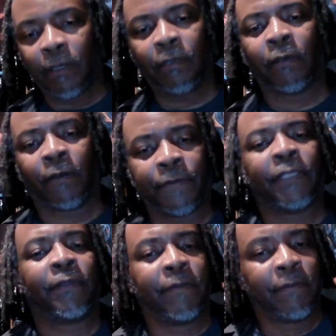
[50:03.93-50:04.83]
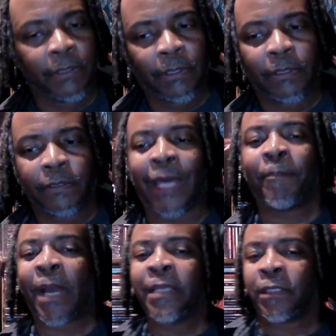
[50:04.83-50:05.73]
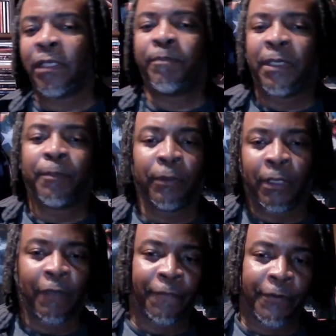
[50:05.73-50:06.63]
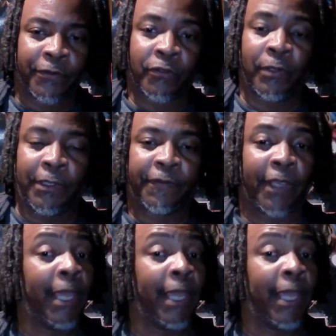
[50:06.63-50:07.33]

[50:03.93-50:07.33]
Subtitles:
it, then that might keep people off of the streets.